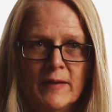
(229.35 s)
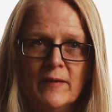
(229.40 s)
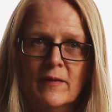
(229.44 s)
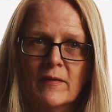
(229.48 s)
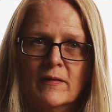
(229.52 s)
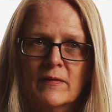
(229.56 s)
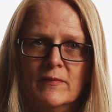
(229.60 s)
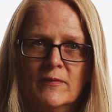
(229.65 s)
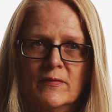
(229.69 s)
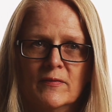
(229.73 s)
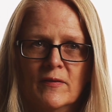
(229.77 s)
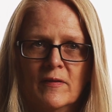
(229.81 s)

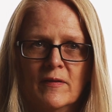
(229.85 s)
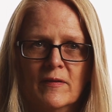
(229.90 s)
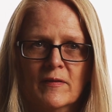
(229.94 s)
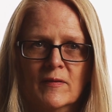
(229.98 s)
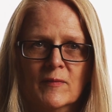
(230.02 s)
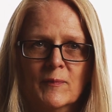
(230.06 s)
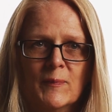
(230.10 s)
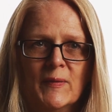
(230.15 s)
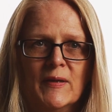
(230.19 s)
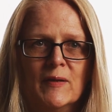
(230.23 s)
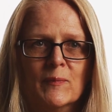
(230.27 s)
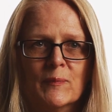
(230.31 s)
Beefheart
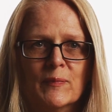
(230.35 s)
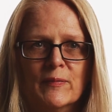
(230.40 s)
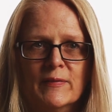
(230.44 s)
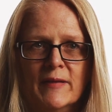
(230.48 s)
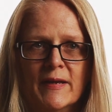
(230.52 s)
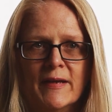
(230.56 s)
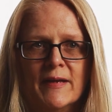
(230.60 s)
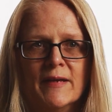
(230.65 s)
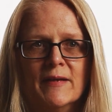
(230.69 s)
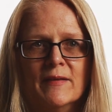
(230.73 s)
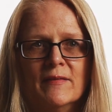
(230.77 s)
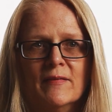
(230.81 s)
song being
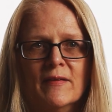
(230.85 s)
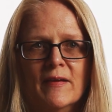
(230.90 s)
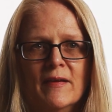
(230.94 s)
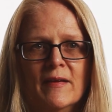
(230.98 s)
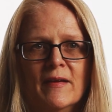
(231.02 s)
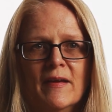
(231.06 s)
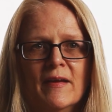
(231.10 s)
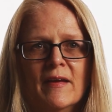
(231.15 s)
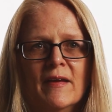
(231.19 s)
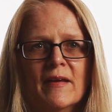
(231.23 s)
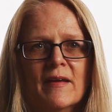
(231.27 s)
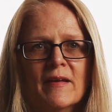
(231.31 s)
played
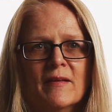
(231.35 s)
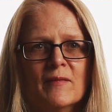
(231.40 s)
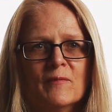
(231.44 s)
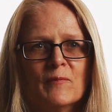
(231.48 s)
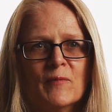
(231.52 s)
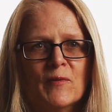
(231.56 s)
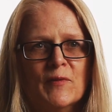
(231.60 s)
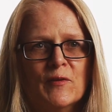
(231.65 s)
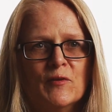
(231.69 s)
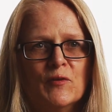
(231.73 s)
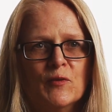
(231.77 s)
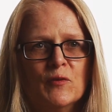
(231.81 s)

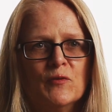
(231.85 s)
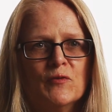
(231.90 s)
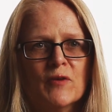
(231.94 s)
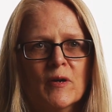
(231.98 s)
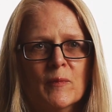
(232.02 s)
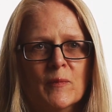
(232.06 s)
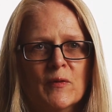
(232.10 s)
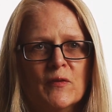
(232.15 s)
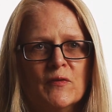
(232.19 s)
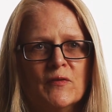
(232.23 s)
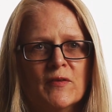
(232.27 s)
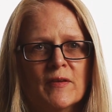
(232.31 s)
for the two
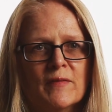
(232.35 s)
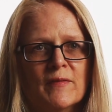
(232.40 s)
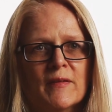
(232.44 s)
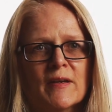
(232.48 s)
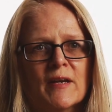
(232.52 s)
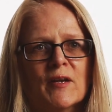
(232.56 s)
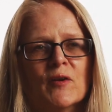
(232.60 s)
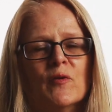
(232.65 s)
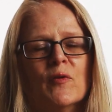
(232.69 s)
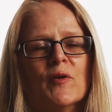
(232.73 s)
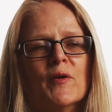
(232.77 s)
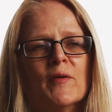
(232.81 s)
drummers, and
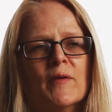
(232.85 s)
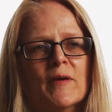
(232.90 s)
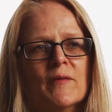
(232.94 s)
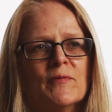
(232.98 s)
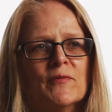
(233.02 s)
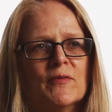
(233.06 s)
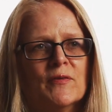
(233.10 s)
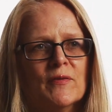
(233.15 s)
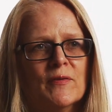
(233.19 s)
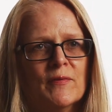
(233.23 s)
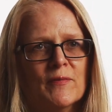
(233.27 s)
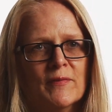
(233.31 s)
then I
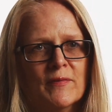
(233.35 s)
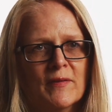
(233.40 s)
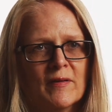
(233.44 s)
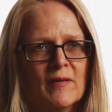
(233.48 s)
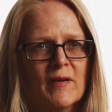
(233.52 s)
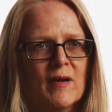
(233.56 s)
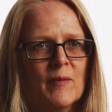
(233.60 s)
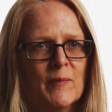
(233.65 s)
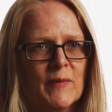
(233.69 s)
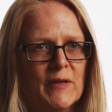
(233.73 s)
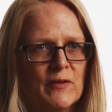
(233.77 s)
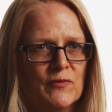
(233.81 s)
choreographed to a
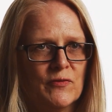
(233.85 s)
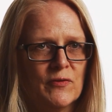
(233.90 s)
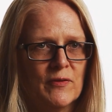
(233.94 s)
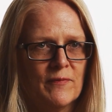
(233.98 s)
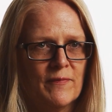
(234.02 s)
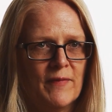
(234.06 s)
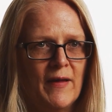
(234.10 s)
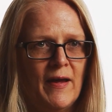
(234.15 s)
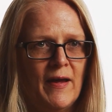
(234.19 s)
combination of